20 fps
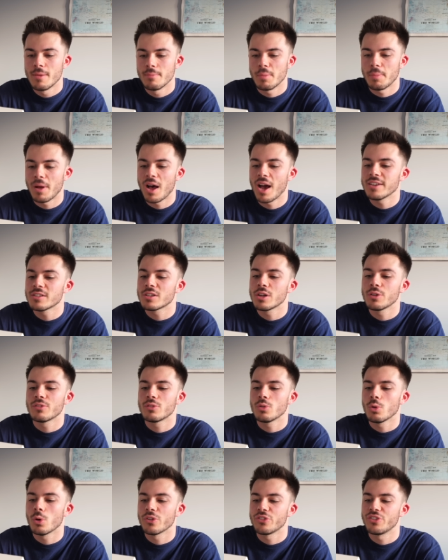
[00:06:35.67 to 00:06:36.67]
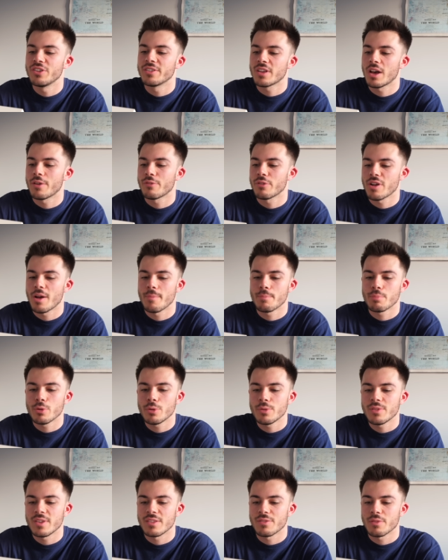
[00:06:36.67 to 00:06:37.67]
but behind closed doors, she's covering up
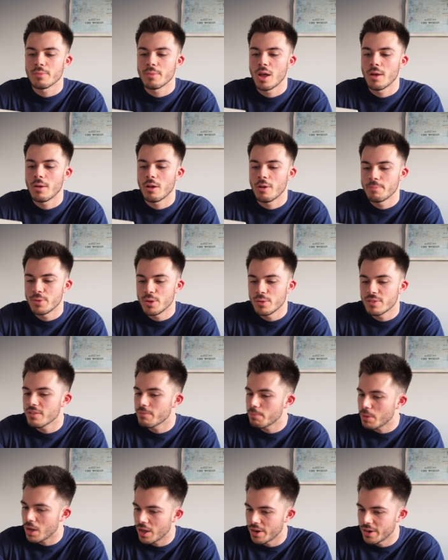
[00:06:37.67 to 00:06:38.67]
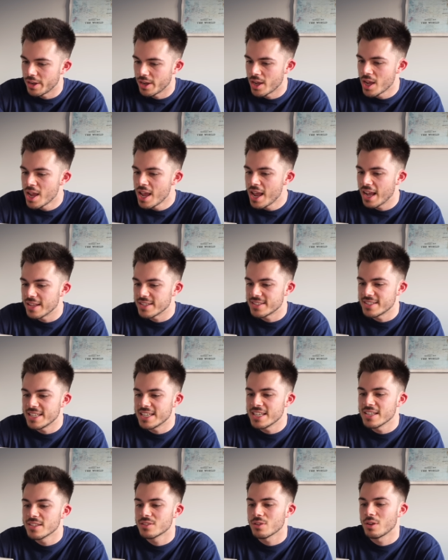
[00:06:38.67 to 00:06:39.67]
bruises from her abusive partner and
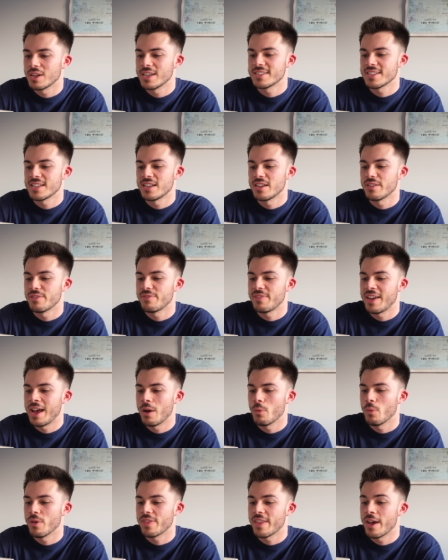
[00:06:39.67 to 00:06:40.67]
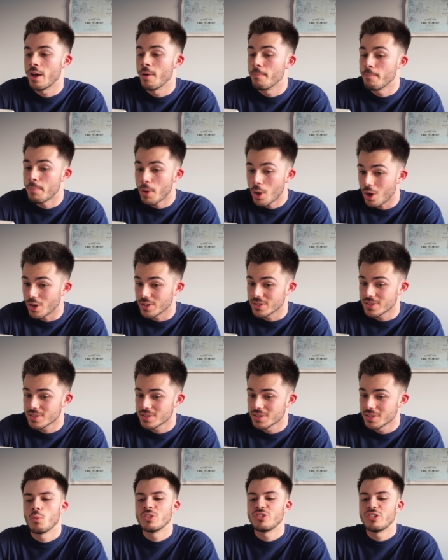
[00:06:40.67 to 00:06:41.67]
seeking solace in an affair with her
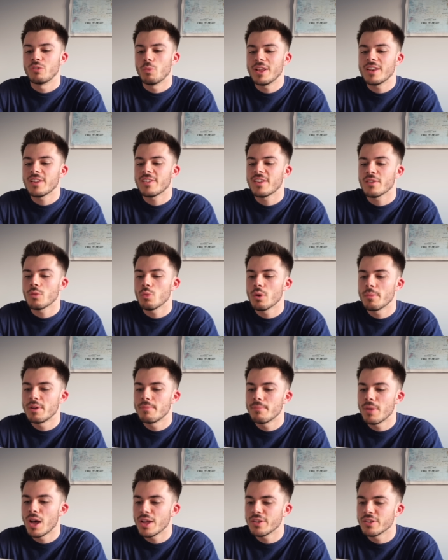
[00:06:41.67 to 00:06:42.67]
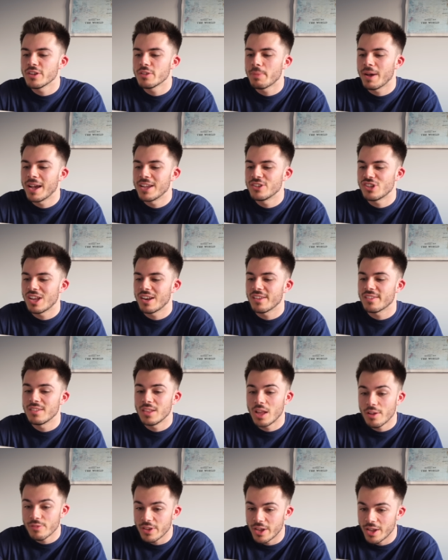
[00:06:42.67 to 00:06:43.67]
boss. When she witnesses a woman murdered by a jealous
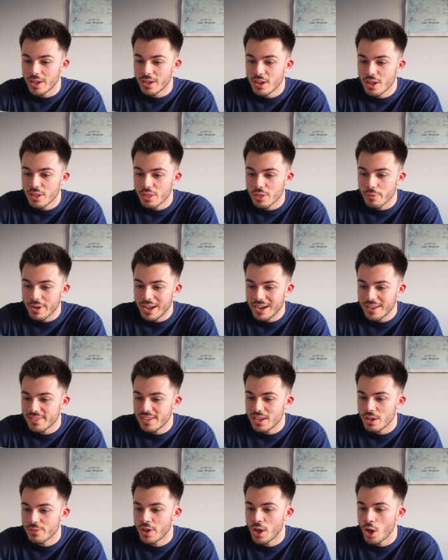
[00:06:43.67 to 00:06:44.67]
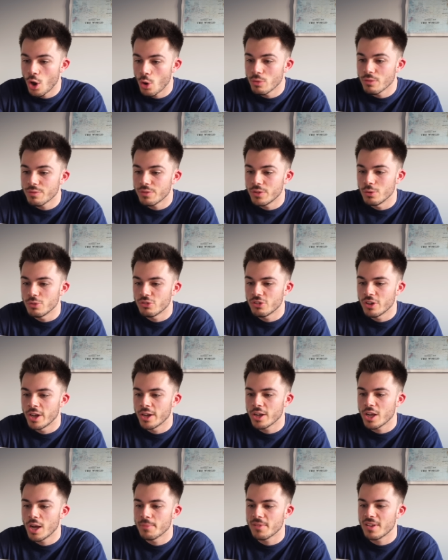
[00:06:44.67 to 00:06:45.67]
lover, the reality of her own
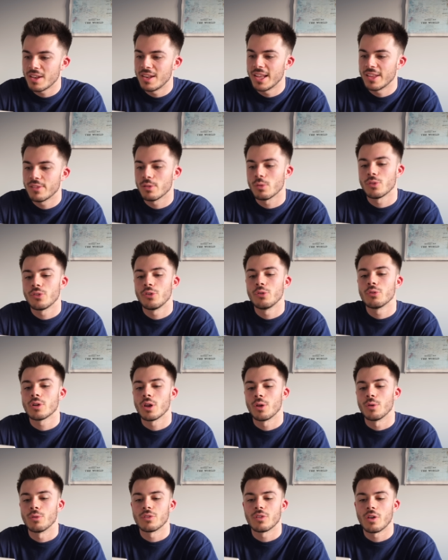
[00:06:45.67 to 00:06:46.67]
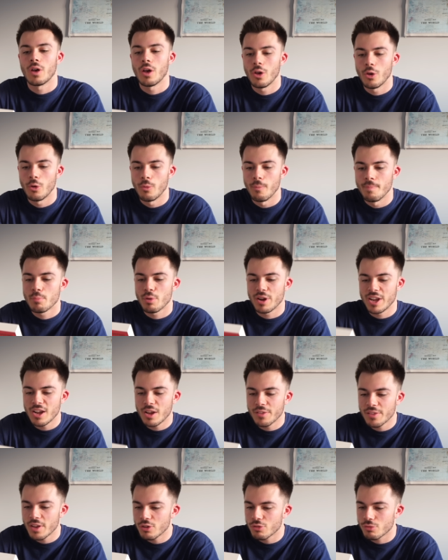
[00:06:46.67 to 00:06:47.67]
future comes a little too close to home, bringing
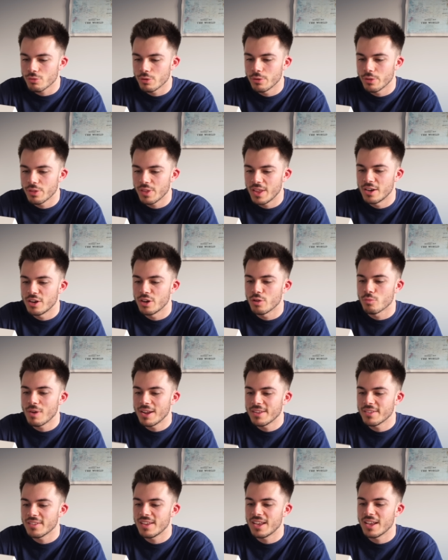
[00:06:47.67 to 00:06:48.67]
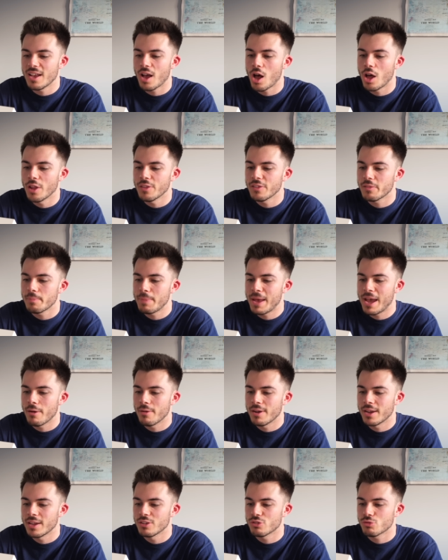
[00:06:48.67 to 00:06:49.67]
us her truth in an arresting,
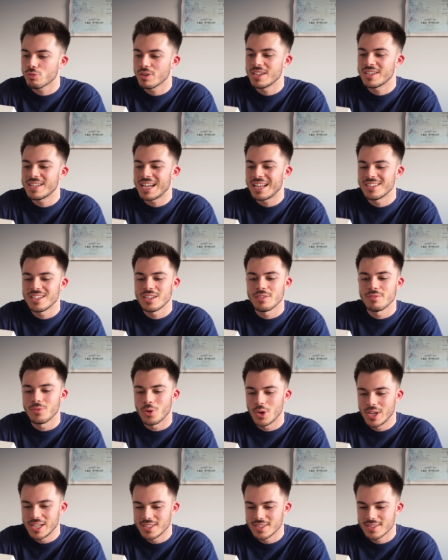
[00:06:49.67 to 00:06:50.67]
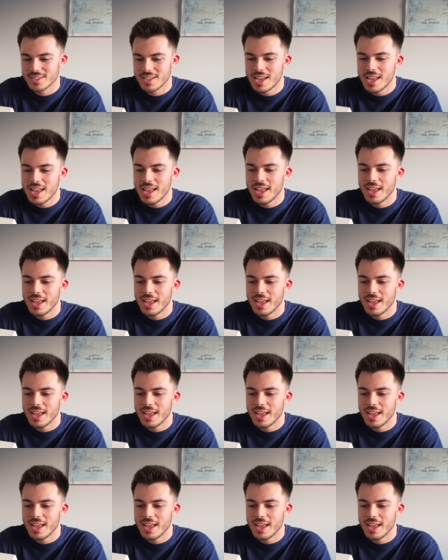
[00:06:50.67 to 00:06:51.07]
unsparing Trinidadian voice.